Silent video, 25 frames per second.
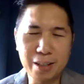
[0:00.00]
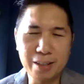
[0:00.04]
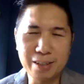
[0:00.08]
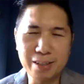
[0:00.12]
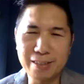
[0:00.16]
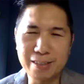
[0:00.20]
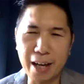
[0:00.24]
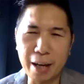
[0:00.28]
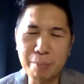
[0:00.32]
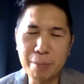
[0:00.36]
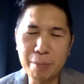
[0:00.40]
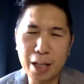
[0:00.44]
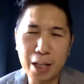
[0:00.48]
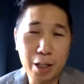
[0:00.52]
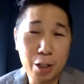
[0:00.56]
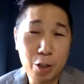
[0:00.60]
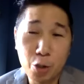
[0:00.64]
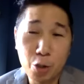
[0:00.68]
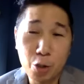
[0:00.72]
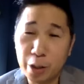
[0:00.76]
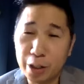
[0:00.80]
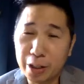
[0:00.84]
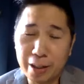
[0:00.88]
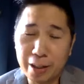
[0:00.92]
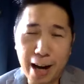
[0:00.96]
I'm not a
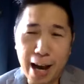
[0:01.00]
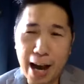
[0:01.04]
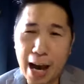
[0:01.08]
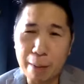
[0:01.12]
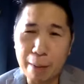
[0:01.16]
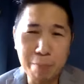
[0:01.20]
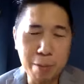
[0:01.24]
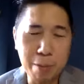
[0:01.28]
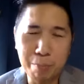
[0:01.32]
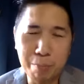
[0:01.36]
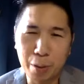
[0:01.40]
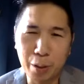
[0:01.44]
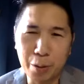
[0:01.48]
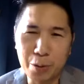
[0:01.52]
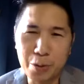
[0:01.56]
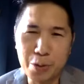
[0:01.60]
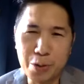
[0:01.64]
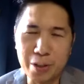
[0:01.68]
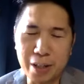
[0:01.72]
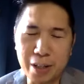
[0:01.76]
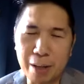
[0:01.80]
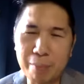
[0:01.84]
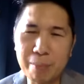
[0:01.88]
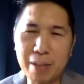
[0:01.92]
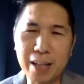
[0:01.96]
trigger happy
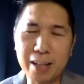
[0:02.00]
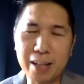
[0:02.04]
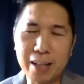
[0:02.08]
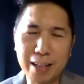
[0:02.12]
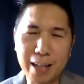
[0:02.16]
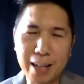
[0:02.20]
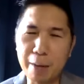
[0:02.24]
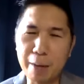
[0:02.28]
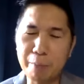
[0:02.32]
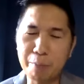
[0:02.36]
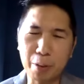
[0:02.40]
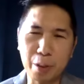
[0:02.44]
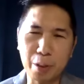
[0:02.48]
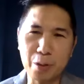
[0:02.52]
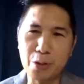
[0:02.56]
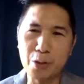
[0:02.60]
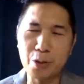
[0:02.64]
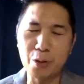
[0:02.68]
person. I'm not the kind of person